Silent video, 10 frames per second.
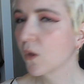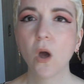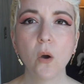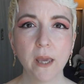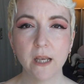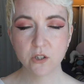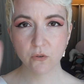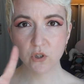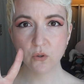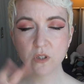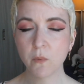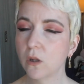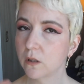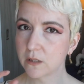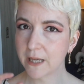Okay, so 2 small
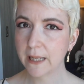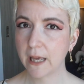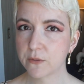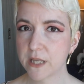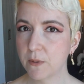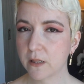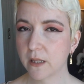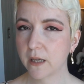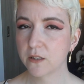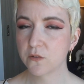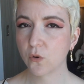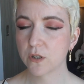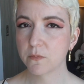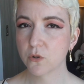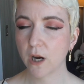little tiny housekeeping things for
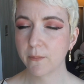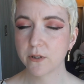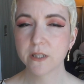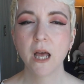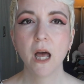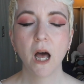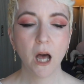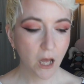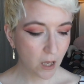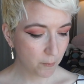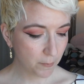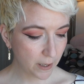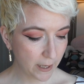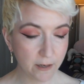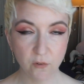subscribers
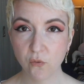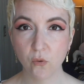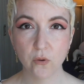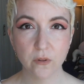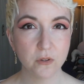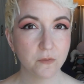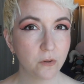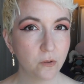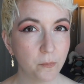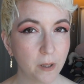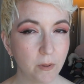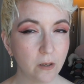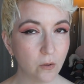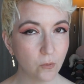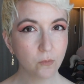and for those of you who may be
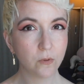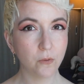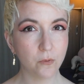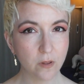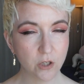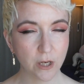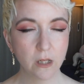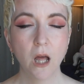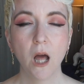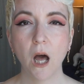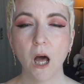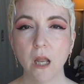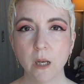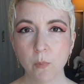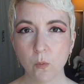new to the channel.
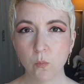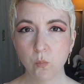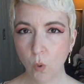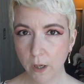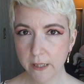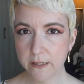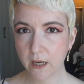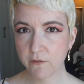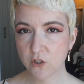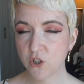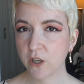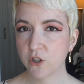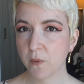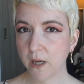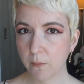Number 1 is that I've just
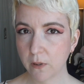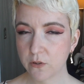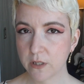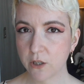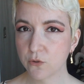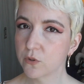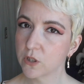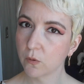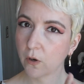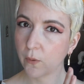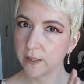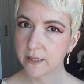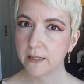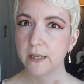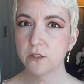changed my upload schedule, so we're going
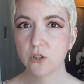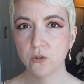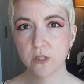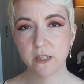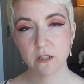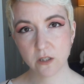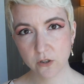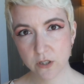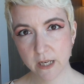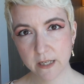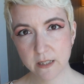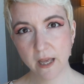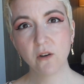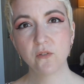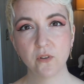Sundays, Tuesdays, Thursdays
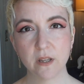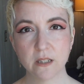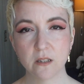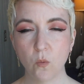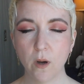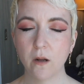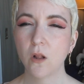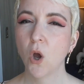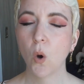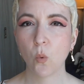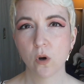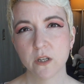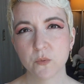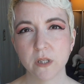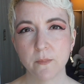now for the next little while. Work
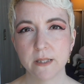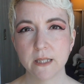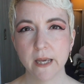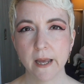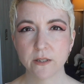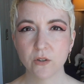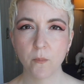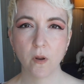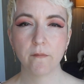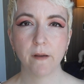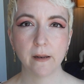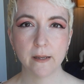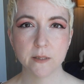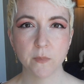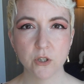is really busy, and so I'm not finding
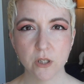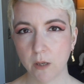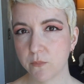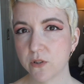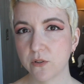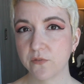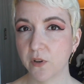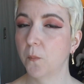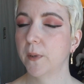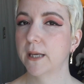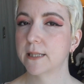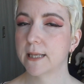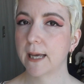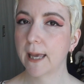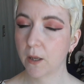as much time to film as
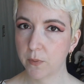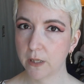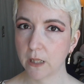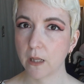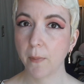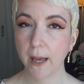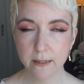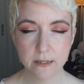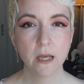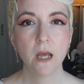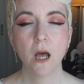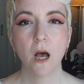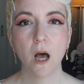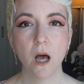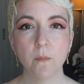I had been in the past.
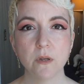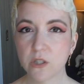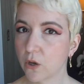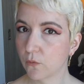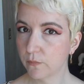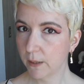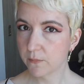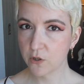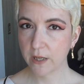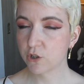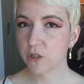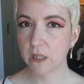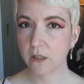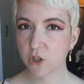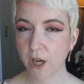So that's just a
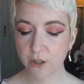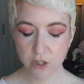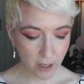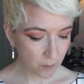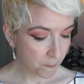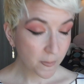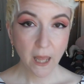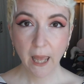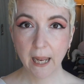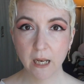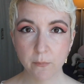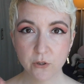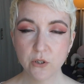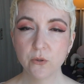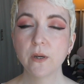little change there. And number
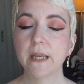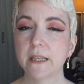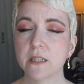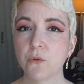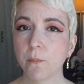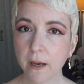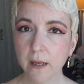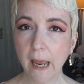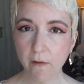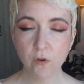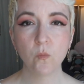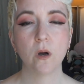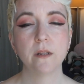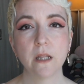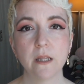2 is to remind
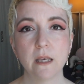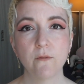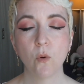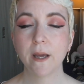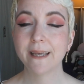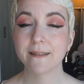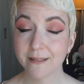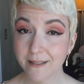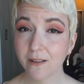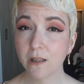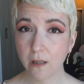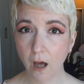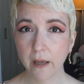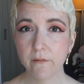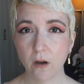everyone that the giveaway is still
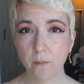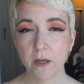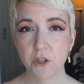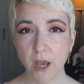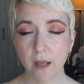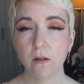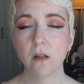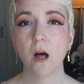live on my channel.